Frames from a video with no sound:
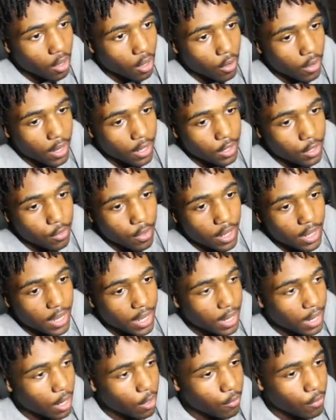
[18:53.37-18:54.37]
Okay, so I
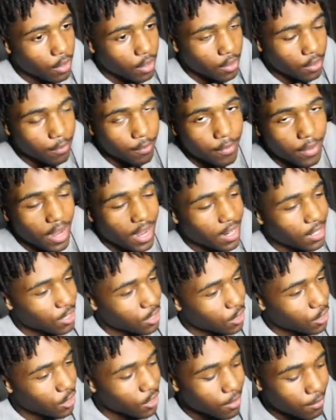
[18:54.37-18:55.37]
can't outrun him. I
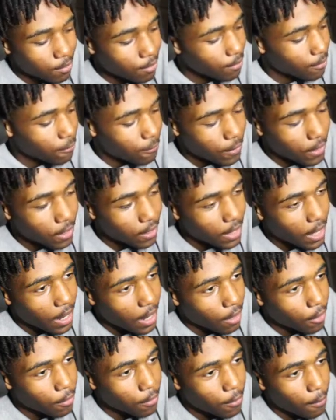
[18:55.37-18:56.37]
should have figured that
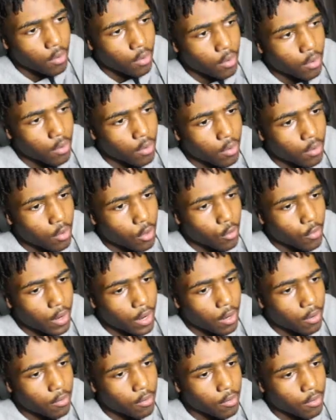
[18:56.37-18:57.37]
out. Go
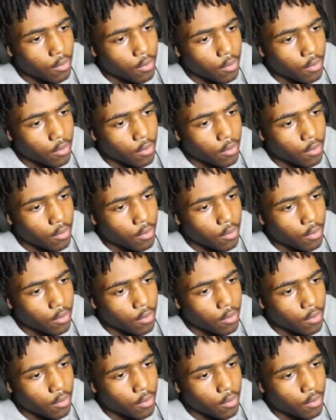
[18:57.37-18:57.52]
around.